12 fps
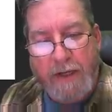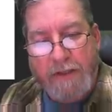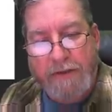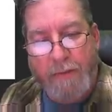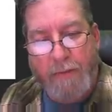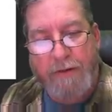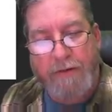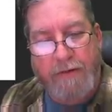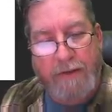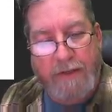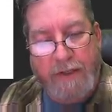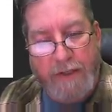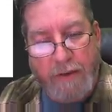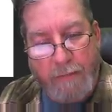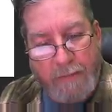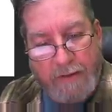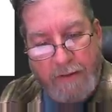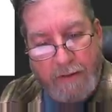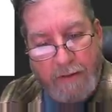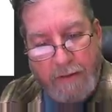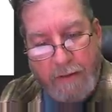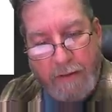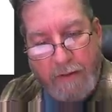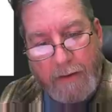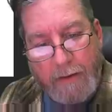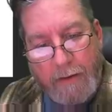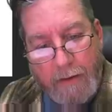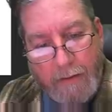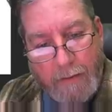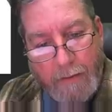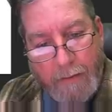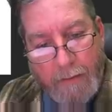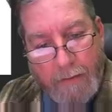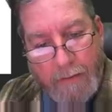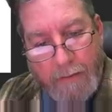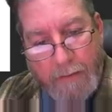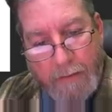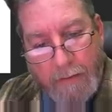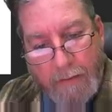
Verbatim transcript: So whether they're human or